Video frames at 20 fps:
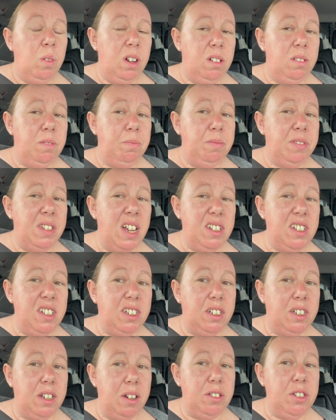Well, that
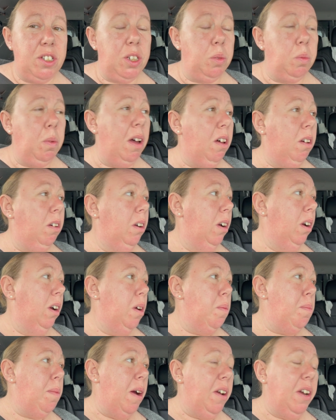didn't go too well.
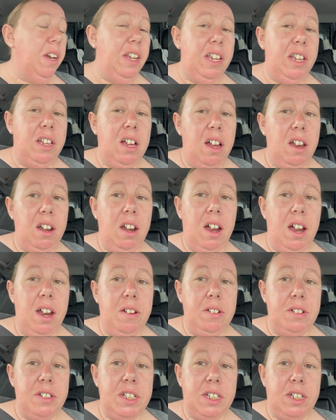Apparently you can't
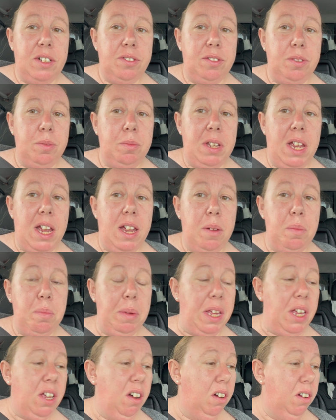hire a digger from there
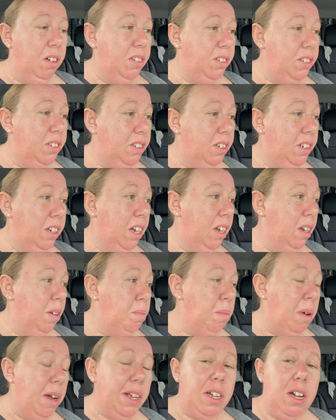because
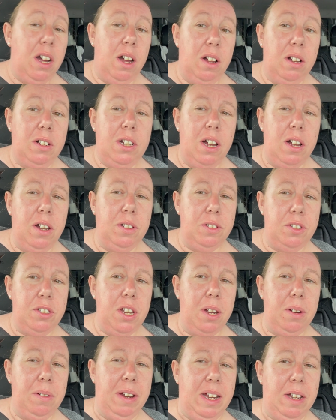my car can't
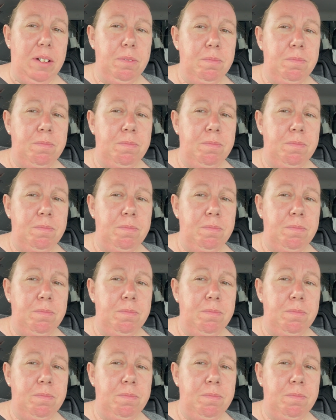tow it.